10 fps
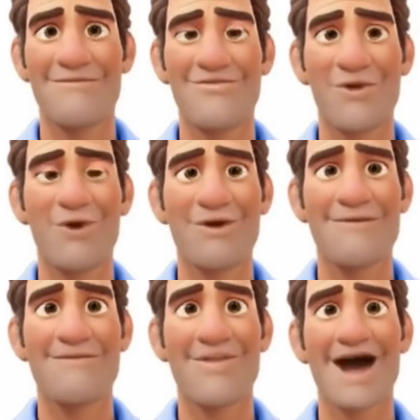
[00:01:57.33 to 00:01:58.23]
4.
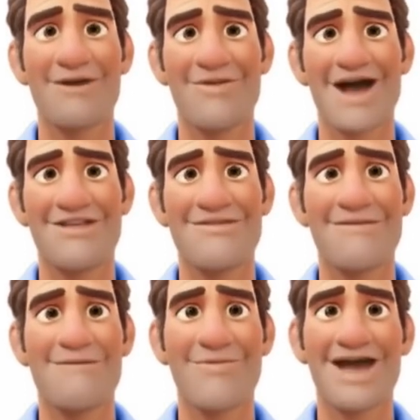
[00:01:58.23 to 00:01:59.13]
Wildlife.
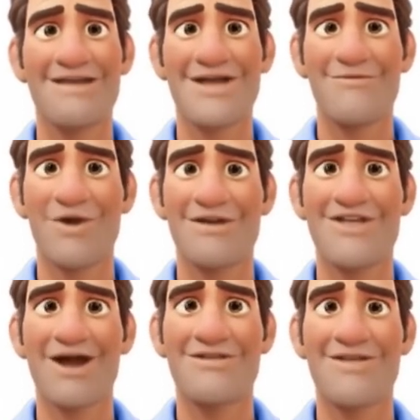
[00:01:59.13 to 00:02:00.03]
Many people are
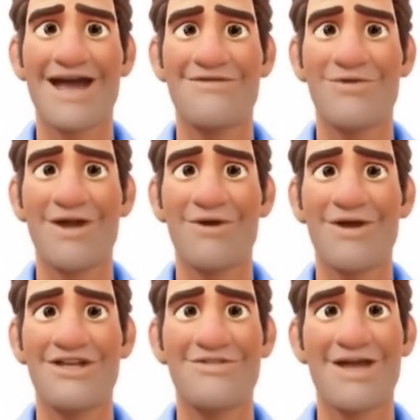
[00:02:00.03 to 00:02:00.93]
drawn to natural
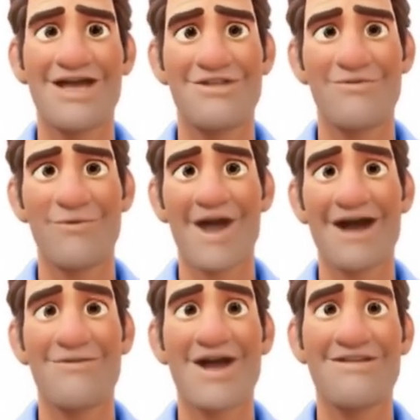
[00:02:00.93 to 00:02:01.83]
areas because of the
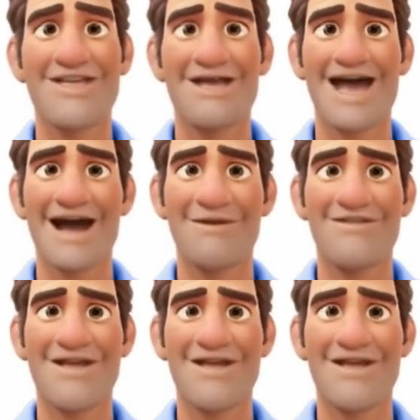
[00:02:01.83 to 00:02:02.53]
wildlife that inhabit